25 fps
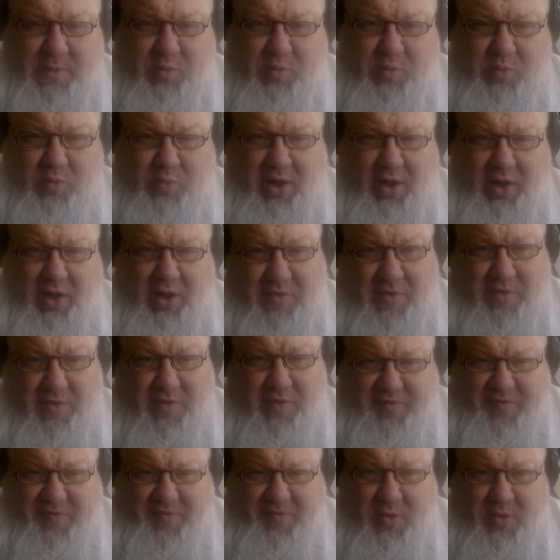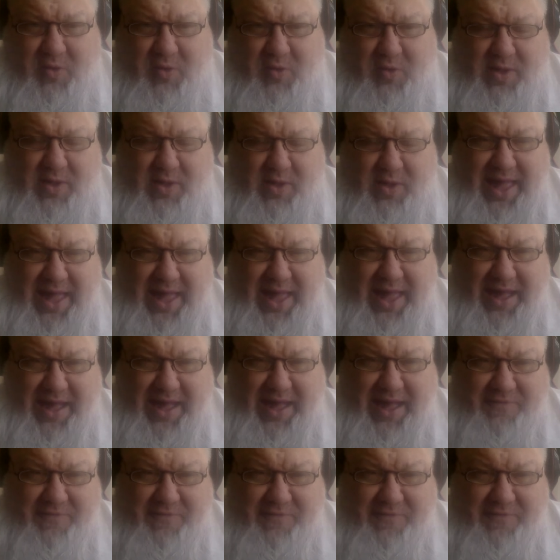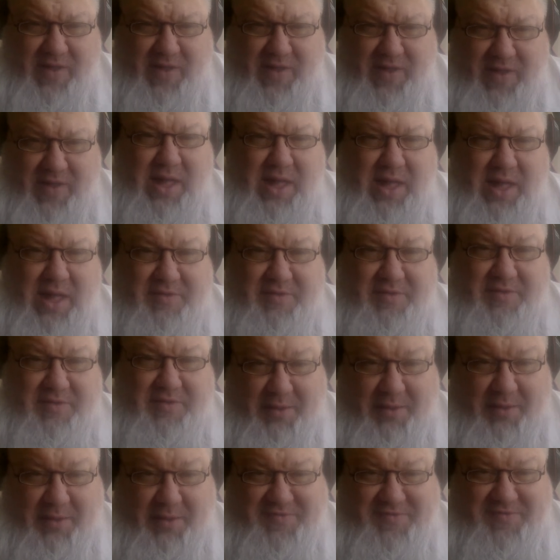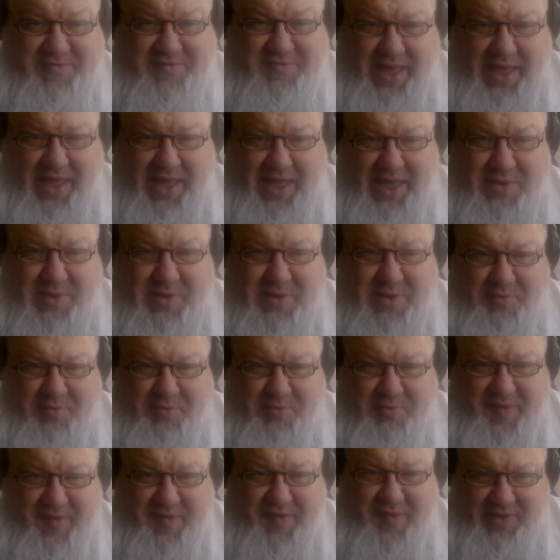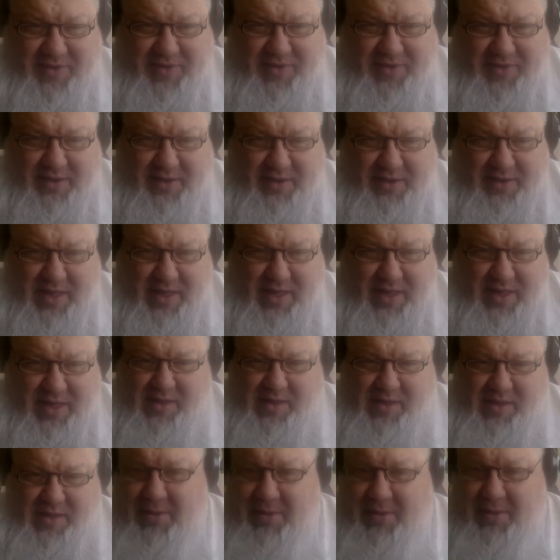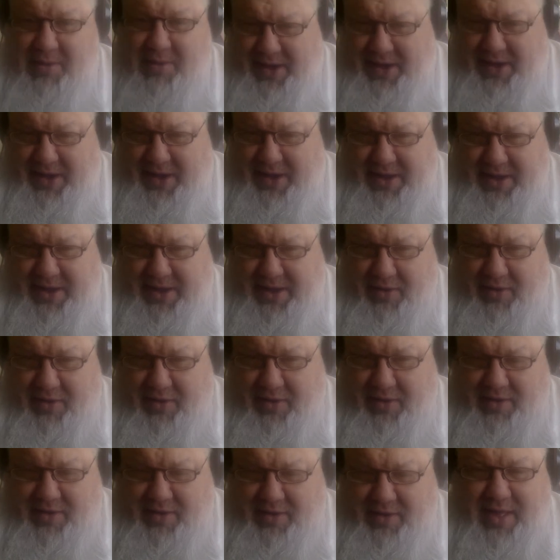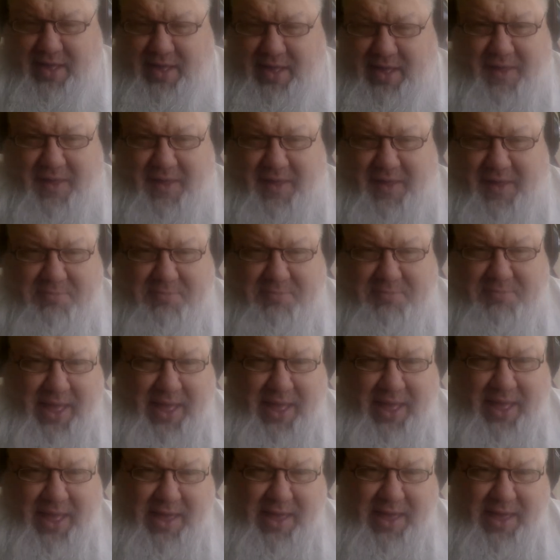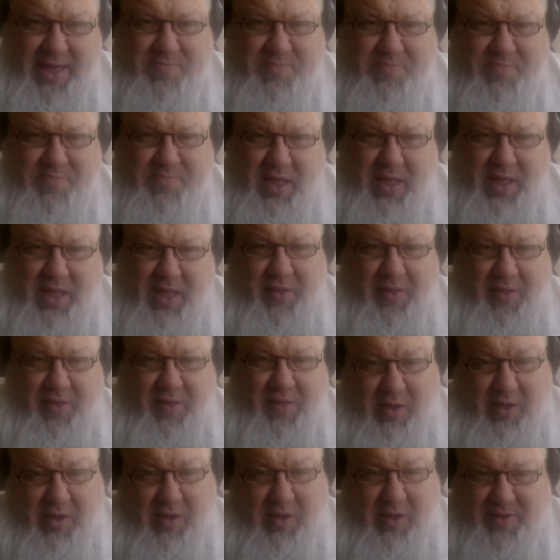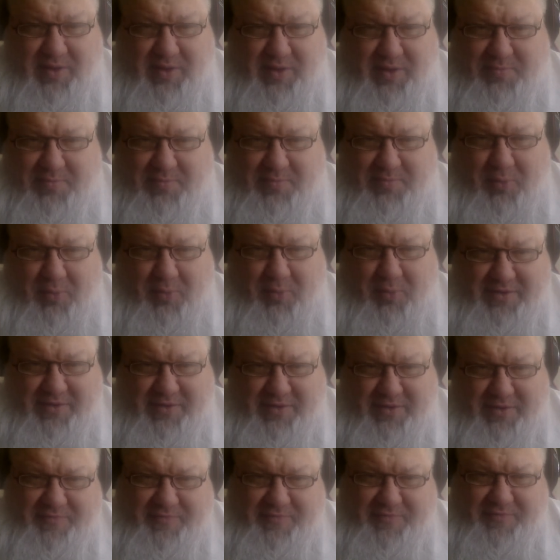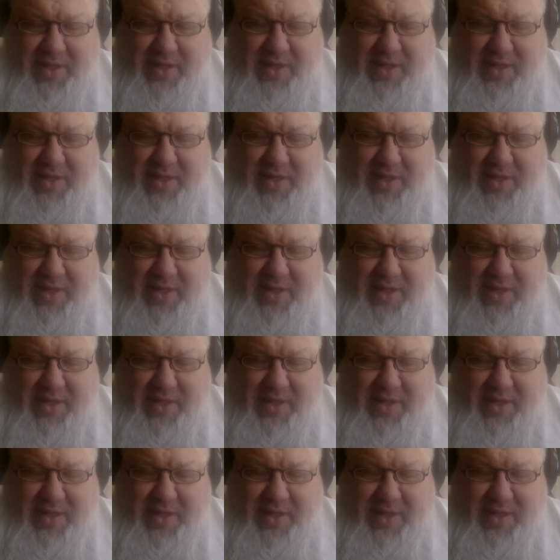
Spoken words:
We also have topic time number 7. My buddy here, Lemon Pie, along with my wife,